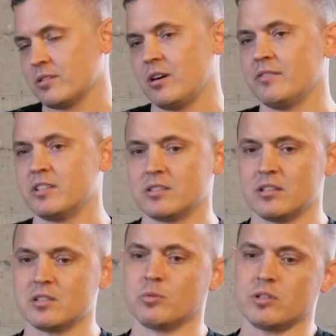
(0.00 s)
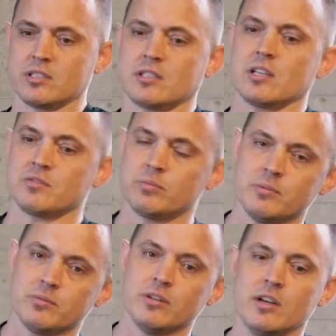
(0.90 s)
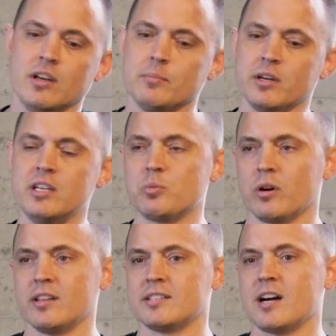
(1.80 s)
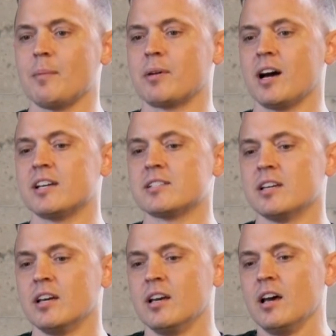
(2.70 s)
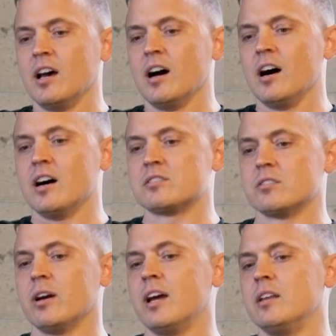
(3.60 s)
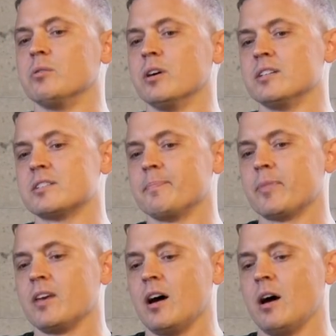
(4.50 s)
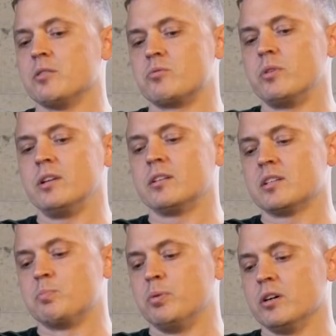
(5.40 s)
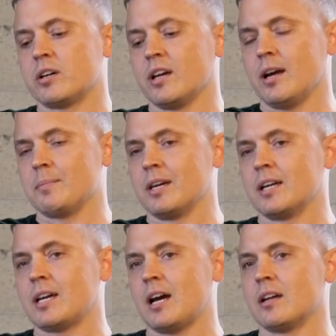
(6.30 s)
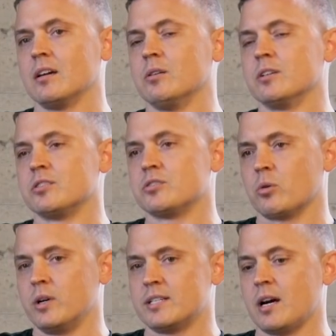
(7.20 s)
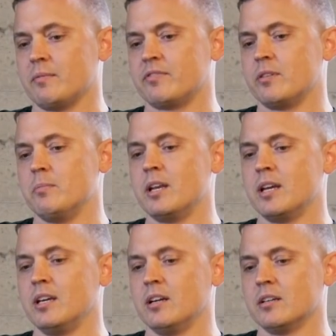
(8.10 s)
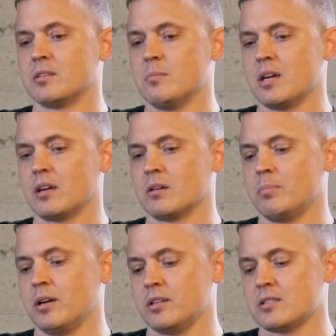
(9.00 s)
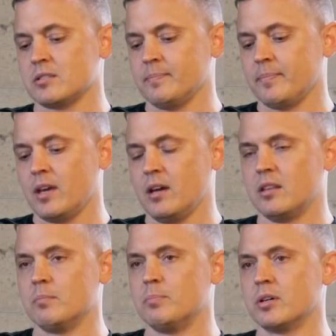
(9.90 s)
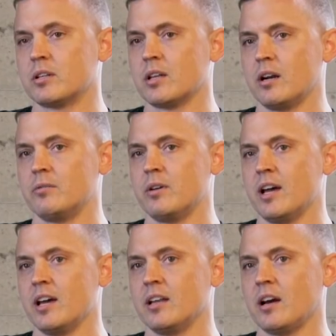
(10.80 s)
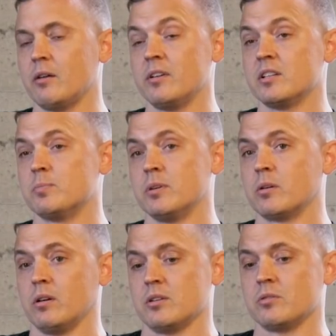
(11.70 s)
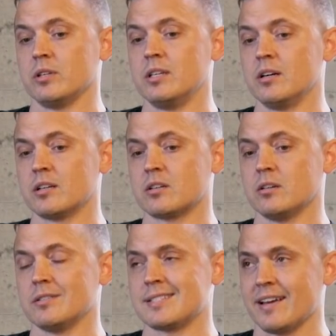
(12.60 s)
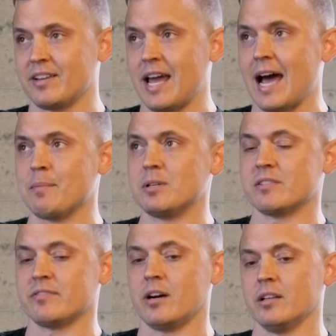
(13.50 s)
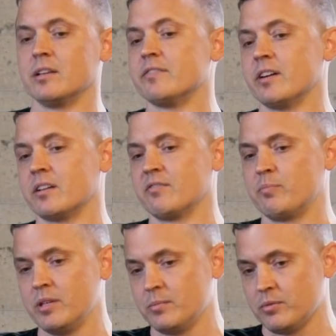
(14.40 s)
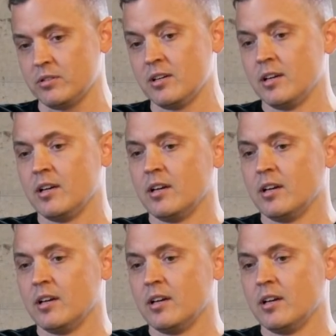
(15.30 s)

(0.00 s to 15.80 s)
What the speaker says: So obviously there's more successful people. But he's one of the top guys. So anyways, I was reading this book, and I'm going to kind of go into story time for a minute here to make a comparison. And the book that I read this book when I was really young. It's called The 7 Habits of Highly Effective People.